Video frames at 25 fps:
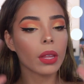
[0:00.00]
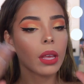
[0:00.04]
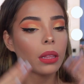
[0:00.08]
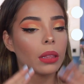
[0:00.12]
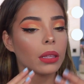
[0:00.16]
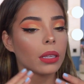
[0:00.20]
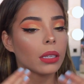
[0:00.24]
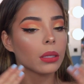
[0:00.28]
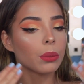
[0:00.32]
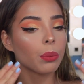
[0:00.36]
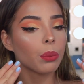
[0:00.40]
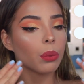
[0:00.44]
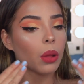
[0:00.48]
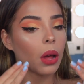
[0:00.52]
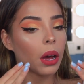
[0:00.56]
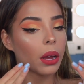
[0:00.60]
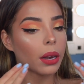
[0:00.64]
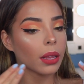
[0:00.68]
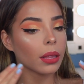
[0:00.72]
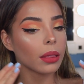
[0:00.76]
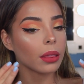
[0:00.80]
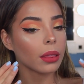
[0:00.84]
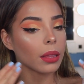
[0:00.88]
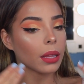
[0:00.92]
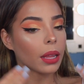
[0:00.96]
These
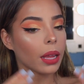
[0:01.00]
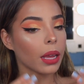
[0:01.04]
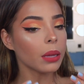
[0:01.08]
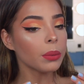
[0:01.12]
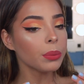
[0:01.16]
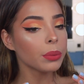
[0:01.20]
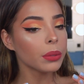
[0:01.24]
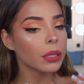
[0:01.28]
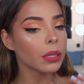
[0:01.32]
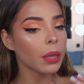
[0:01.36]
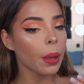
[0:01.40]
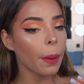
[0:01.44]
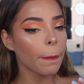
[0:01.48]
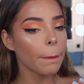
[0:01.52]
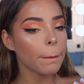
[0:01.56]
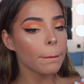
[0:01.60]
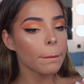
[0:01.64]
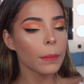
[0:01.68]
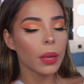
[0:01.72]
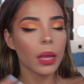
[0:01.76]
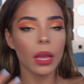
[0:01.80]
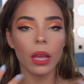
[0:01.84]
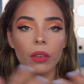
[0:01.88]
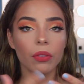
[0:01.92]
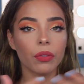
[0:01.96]
blotted lips,
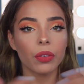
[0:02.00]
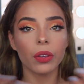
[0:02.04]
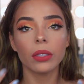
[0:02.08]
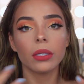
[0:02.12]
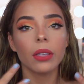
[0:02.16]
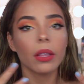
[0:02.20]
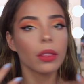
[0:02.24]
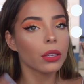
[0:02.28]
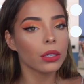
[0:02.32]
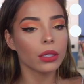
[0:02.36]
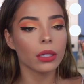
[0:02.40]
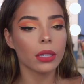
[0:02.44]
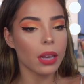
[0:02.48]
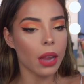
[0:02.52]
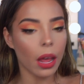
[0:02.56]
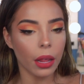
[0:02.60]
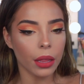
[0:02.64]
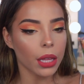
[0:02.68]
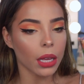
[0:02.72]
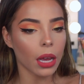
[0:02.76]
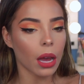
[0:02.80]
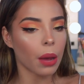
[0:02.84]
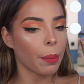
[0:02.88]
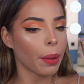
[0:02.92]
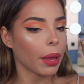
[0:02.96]
it feels like there's
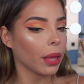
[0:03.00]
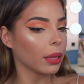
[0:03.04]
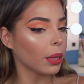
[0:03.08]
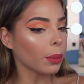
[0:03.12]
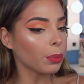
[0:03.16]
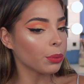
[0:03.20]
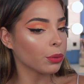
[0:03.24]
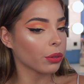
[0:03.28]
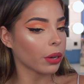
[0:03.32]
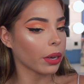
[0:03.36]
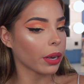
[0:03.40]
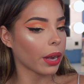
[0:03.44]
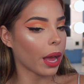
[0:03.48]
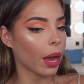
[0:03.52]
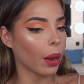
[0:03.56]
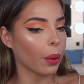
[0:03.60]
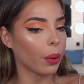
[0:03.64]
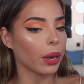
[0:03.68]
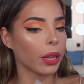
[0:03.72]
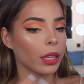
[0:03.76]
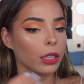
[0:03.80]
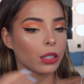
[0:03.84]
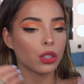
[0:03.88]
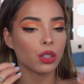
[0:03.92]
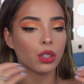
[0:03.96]
nothing on my lips right now, and
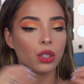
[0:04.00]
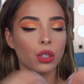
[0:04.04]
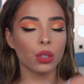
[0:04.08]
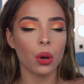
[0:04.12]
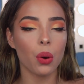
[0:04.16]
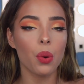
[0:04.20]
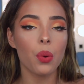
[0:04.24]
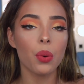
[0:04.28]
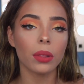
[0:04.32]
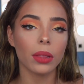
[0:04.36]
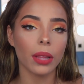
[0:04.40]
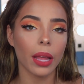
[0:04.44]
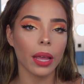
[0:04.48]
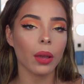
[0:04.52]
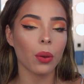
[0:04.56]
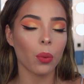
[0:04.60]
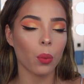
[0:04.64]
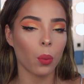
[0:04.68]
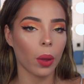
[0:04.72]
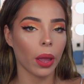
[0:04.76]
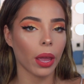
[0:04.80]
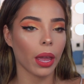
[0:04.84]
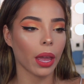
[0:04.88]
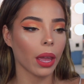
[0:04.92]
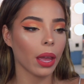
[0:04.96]
it's so
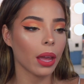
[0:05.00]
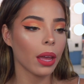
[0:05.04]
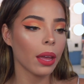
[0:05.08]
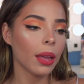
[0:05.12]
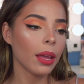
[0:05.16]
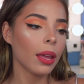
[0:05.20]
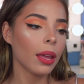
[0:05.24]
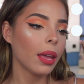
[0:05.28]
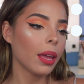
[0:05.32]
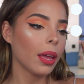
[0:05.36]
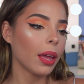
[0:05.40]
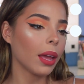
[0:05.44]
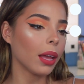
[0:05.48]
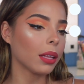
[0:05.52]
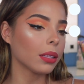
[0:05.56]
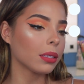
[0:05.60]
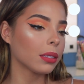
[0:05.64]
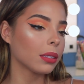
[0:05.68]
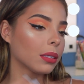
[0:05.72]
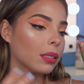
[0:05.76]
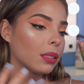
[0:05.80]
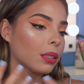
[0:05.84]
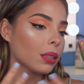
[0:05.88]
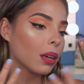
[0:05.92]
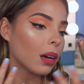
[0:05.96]
lightweight.
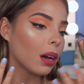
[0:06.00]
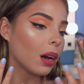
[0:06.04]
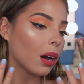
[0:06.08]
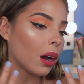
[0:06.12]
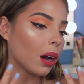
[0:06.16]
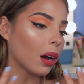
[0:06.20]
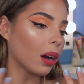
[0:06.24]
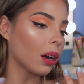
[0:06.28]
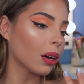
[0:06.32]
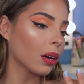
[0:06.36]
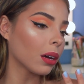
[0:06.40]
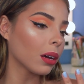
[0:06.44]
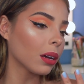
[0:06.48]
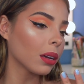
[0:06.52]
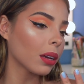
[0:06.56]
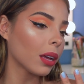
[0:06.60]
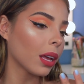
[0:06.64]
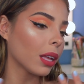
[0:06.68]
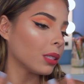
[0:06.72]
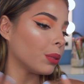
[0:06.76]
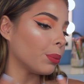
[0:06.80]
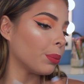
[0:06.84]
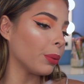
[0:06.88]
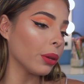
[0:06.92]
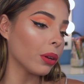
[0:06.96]

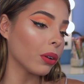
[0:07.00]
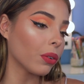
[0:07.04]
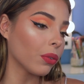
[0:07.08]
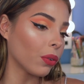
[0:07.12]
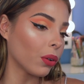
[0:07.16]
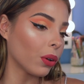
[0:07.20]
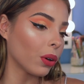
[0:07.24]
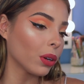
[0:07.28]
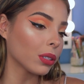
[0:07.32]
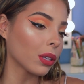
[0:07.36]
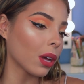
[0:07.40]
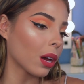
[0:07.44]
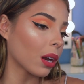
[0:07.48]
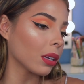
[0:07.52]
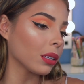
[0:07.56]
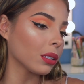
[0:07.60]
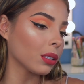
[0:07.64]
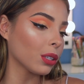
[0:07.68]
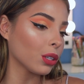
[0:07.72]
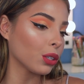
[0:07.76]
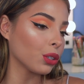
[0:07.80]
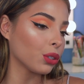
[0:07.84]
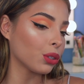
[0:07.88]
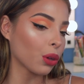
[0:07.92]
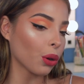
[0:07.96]
It's beautiful. It's
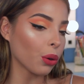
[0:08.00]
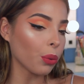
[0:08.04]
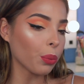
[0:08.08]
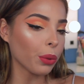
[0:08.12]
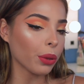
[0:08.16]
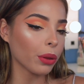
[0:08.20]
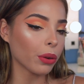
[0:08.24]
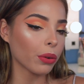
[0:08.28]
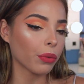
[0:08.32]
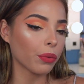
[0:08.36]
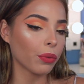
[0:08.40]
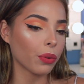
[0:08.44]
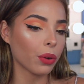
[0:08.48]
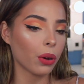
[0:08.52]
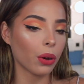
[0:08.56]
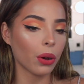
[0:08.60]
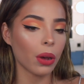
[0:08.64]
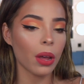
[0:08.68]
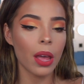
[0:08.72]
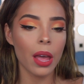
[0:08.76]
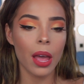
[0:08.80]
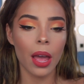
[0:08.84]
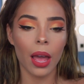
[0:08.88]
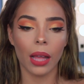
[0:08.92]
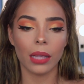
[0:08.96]
honestly so beautiful.
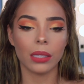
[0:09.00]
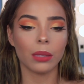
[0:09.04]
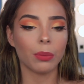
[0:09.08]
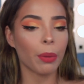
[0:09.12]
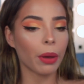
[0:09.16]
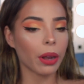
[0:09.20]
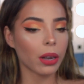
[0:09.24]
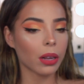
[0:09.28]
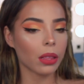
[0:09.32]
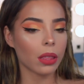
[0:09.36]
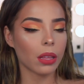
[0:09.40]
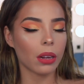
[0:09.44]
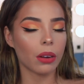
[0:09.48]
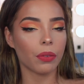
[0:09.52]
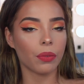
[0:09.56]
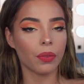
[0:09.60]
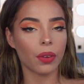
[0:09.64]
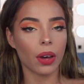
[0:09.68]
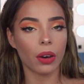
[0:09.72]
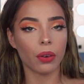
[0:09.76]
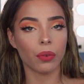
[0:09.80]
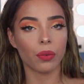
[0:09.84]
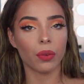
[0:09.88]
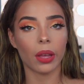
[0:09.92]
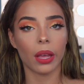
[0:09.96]
It's better than a
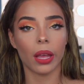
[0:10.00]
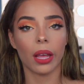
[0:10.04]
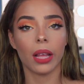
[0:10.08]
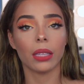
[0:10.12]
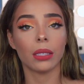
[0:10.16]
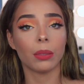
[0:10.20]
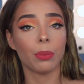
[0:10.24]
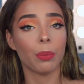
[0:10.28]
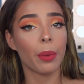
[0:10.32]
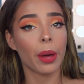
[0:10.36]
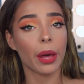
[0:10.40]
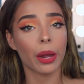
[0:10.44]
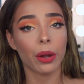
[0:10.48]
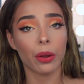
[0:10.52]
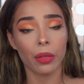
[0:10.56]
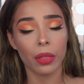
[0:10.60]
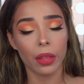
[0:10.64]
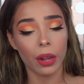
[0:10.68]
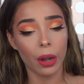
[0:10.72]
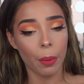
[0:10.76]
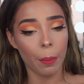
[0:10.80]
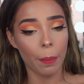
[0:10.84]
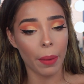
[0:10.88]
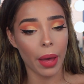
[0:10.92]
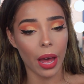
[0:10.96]
velvet. It's better than
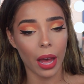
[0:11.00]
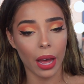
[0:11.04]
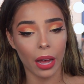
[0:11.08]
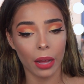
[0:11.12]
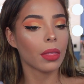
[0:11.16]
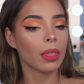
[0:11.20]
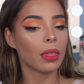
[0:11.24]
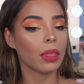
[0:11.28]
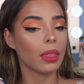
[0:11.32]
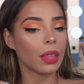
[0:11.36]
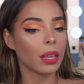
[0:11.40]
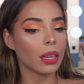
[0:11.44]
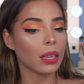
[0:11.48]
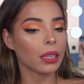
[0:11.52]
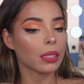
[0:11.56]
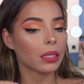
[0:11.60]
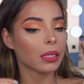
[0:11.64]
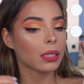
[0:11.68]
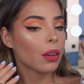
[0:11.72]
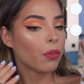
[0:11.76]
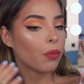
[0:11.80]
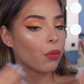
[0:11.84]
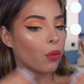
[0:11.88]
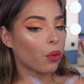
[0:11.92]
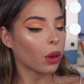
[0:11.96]
a matte.
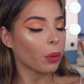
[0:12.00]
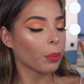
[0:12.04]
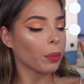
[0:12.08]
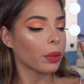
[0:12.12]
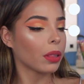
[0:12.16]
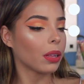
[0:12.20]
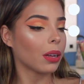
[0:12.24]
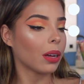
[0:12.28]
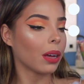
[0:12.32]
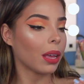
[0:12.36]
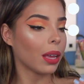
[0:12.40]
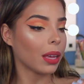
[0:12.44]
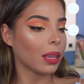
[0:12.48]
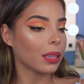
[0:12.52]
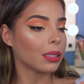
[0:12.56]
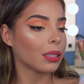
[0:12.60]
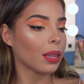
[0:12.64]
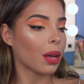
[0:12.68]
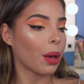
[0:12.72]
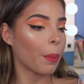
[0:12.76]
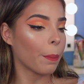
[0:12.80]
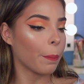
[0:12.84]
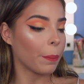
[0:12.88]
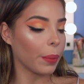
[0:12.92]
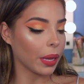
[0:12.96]
This formula is
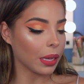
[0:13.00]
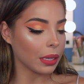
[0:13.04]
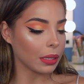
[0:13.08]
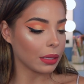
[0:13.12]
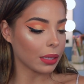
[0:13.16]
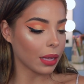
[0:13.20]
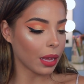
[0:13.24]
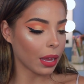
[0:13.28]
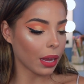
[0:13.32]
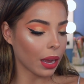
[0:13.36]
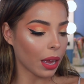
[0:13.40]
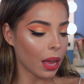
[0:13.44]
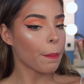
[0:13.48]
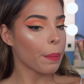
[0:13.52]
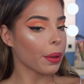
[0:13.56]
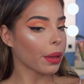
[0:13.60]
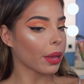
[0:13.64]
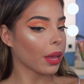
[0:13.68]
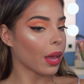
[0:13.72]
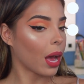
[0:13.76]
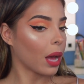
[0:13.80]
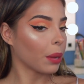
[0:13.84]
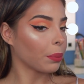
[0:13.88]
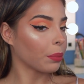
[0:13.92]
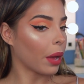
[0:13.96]
amazing. But
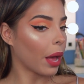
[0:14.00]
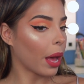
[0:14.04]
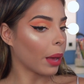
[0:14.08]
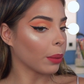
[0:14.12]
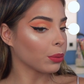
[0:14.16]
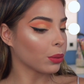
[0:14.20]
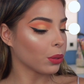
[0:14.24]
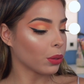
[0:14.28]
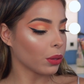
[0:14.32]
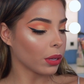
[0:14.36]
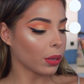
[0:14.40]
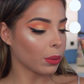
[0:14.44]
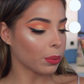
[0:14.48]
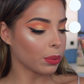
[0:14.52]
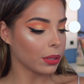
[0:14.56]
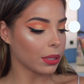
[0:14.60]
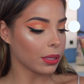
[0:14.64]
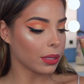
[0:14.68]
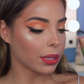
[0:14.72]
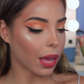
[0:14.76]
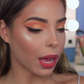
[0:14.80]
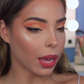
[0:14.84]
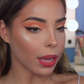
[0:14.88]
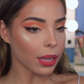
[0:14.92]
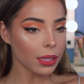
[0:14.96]
yeah, I'm absolutely
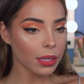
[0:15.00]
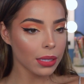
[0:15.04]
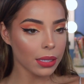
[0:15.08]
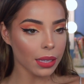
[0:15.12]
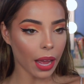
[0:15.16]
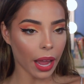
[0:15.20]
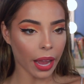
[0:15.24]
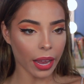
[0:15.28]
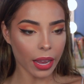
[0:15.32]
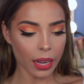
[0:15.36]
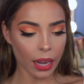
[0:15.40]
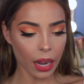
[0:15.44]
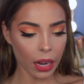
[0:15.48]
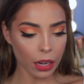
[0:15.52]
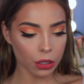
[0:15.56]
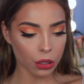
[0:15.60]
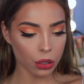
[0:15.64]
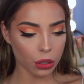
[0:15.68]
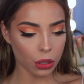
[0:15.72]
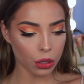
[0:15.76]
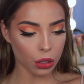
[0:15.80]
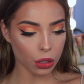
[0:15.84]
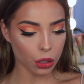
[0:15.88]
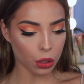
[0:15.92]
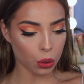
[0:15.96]
obsessed. I can
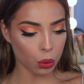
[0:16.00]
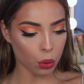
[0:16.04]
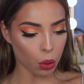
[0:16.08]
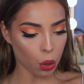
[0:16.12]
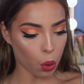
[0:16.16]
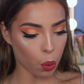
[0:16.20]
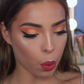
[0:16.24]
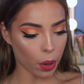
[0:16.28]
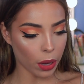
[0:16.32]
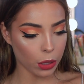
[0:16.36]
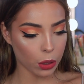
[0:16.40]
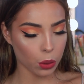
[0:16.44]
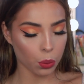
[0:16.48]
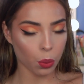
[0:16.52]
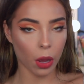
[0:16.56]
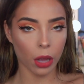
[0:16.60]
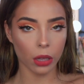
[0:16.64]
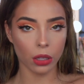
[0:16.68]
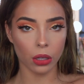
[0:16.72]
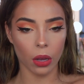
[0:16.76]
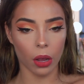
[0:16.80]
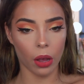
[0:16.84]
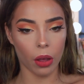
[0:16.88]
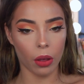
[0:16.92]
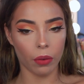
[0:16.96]
actually just do a quick swatch
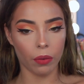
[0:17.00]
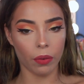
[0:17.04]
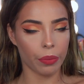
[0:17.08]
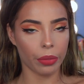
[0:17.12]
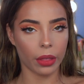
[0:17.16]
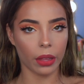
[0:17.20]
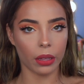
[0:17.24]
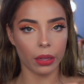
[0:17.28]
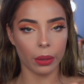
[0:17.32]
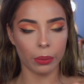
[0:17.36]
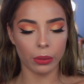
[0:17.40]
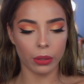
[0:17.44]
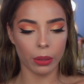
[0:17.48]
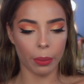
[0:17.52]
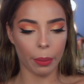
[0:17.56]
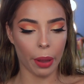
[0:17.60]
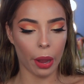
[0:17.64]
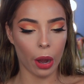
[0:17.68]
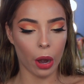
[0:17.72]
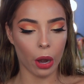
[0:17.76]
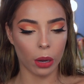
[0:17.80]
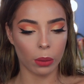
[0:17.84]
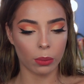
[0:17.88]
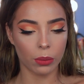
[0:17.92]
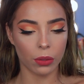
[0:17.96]
of the lips on my
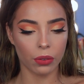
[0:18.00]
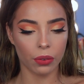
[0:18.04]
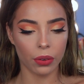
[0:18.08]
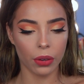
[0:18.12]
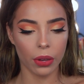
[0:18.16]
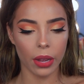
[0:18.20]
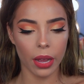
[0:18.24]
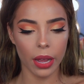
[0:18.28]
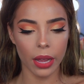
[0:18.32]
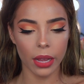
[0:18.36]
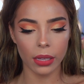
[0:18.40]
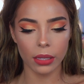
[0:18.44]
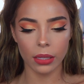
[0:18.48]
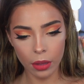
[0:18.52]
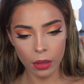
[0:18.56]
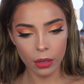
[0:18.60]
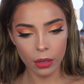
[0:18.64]
arms for you guys.